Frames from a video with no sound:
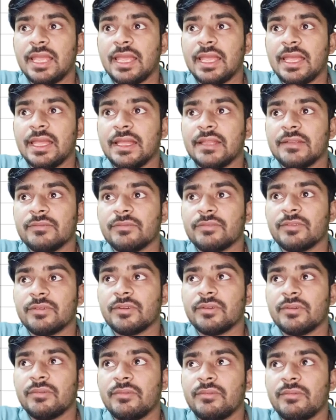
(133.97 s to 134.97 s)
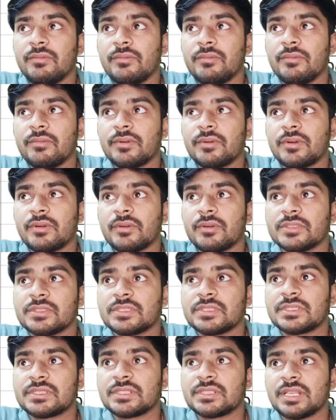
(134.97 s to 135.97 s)
and for
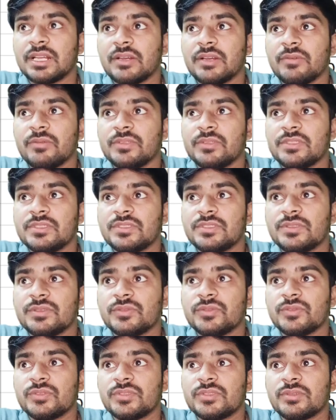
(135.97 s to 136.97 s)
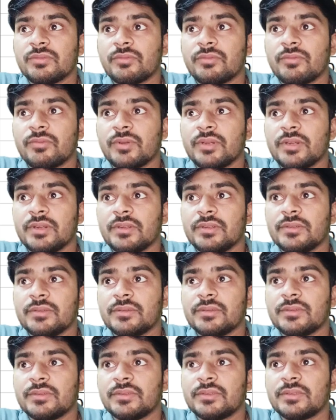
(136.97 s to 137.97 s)
cross I will choose red.
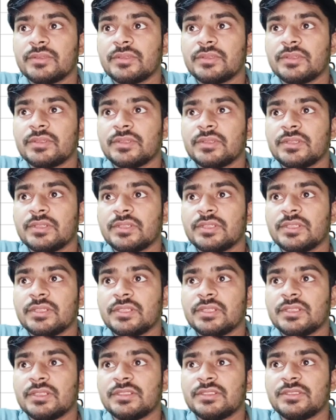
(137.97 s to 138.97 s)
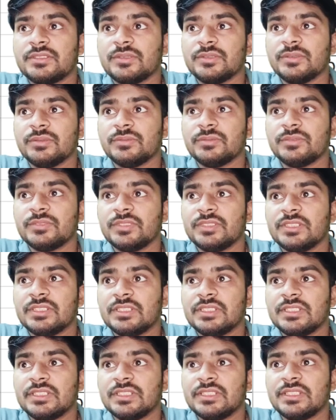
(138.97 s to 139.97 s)
So,
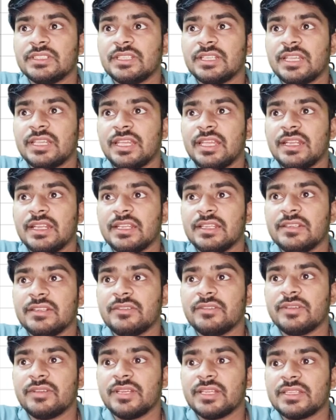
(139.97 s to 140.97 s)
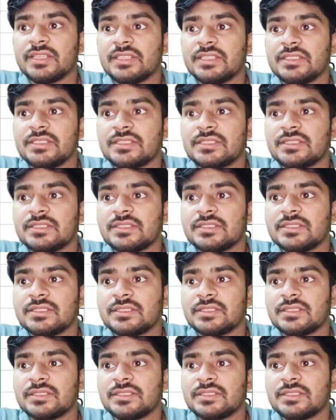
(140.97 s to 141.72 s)
and I drag this.